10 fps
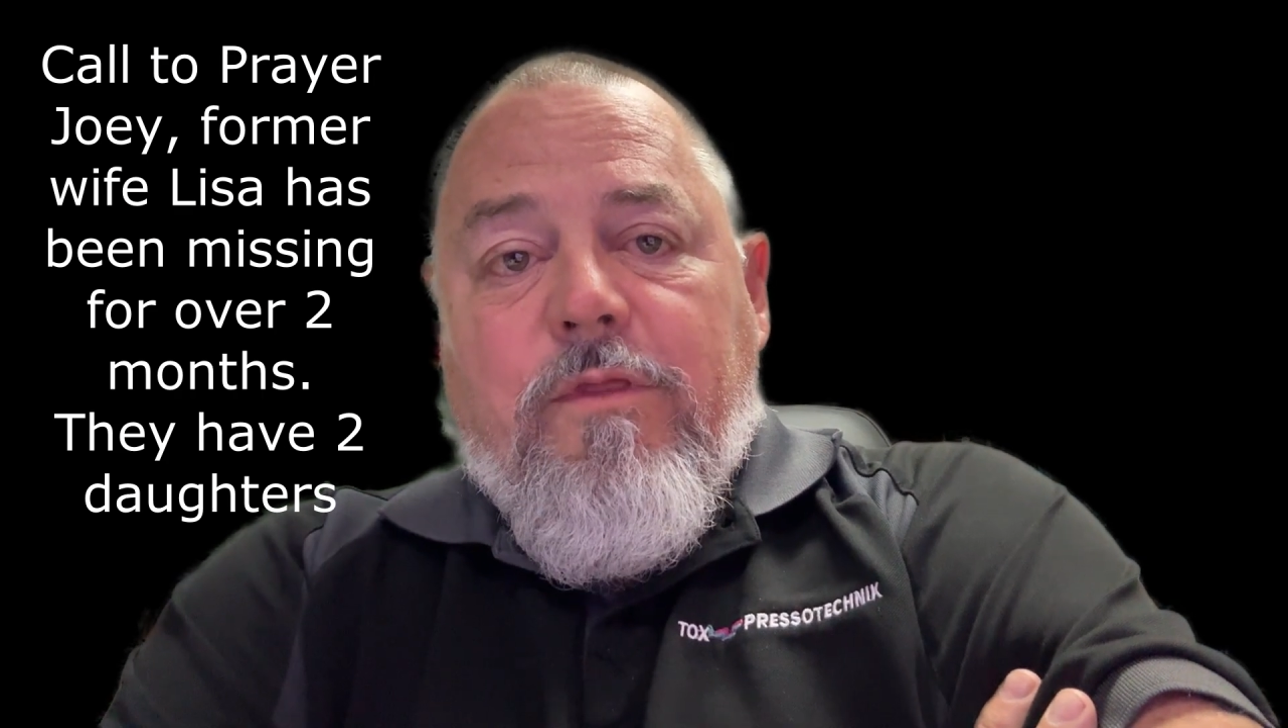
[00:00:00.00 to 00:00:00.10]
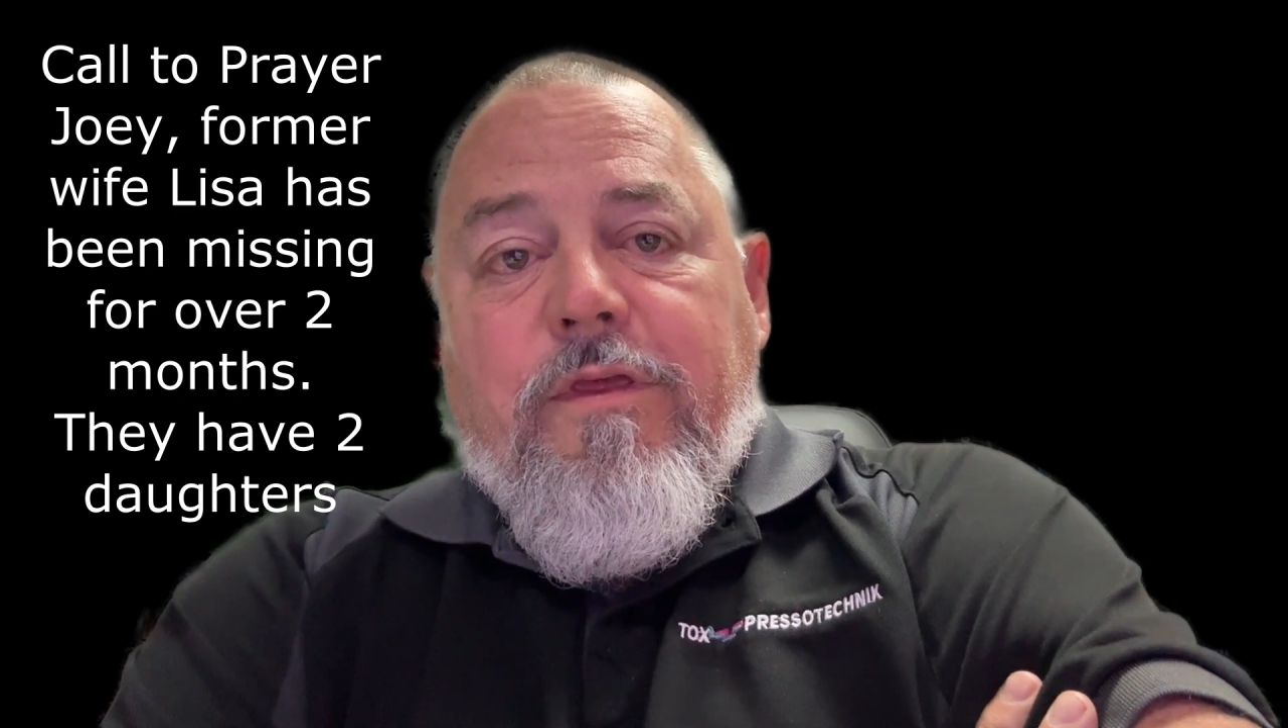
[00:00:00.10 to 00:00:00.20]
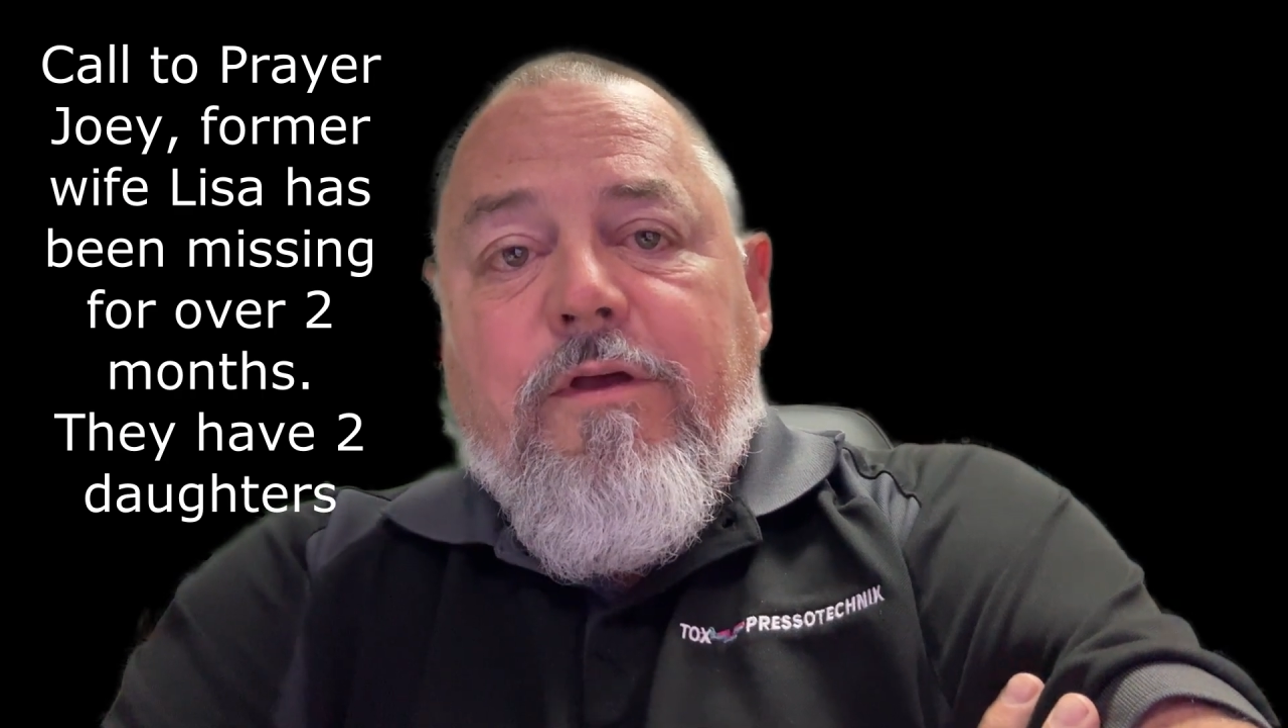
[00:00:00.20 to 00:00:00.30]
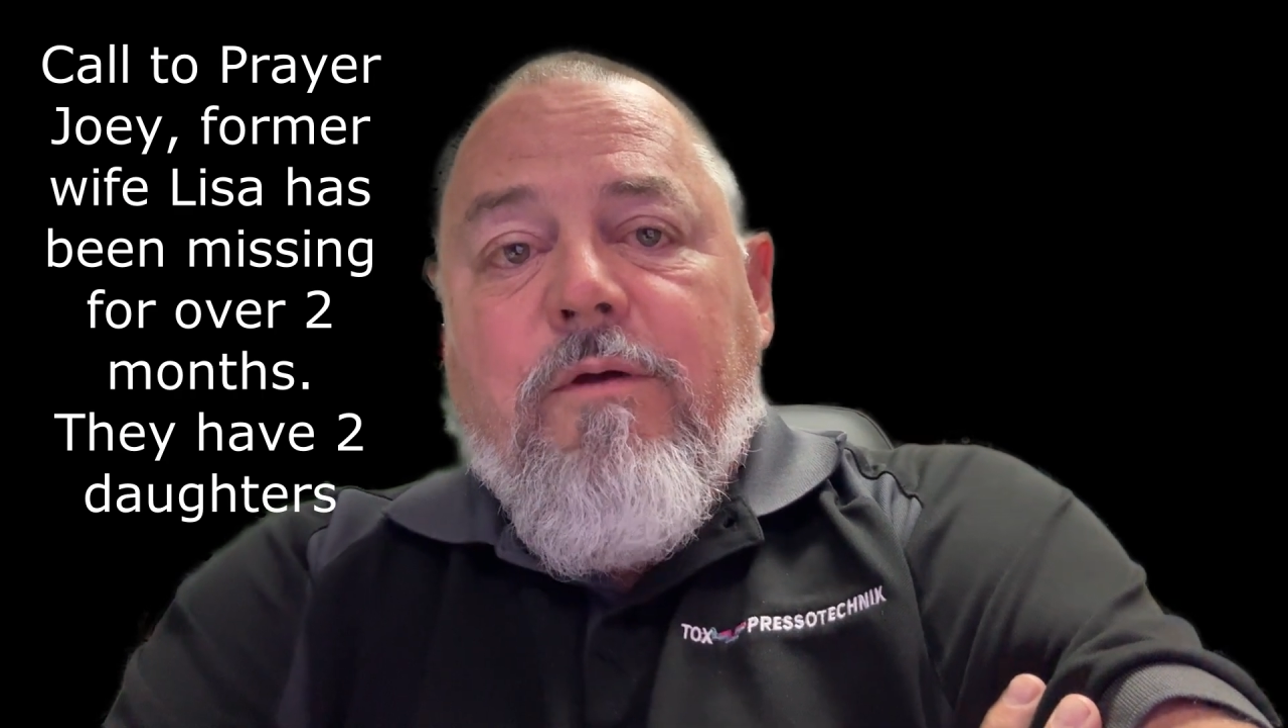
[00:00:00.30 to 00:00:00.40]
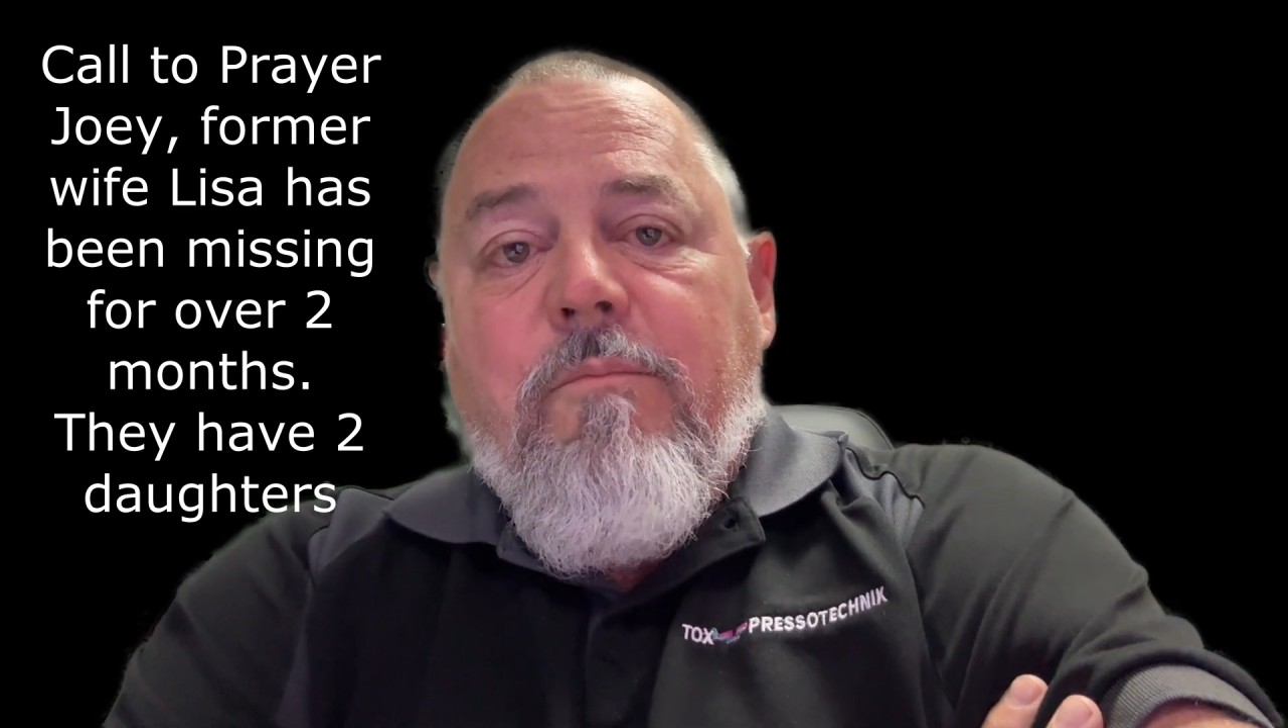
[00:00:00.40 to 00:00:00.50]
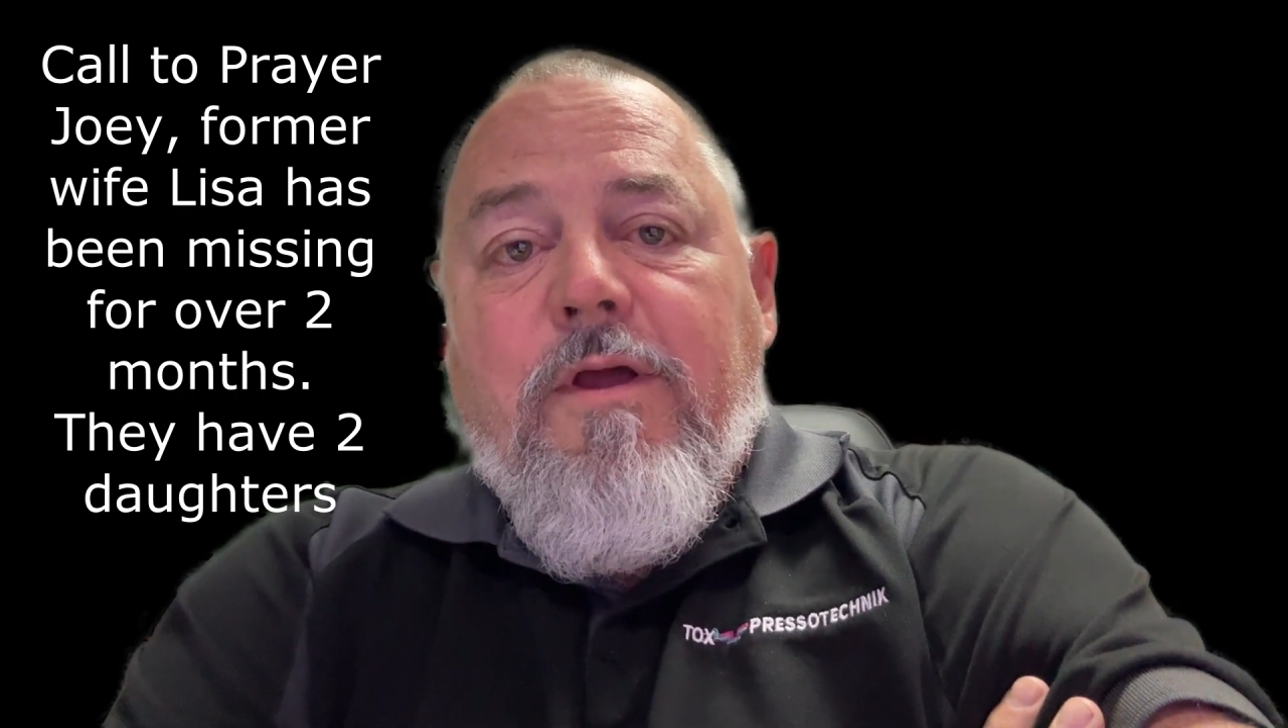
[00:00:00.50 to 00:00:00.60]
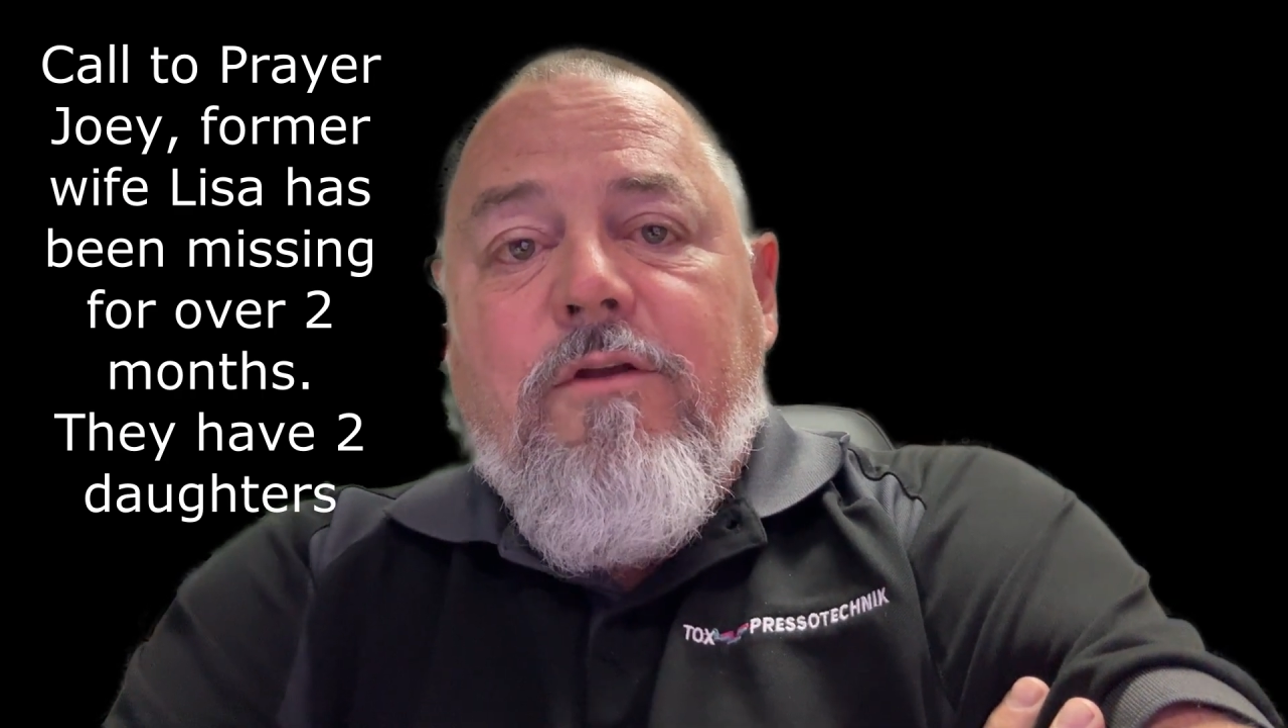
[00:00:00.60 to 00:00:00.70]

with him.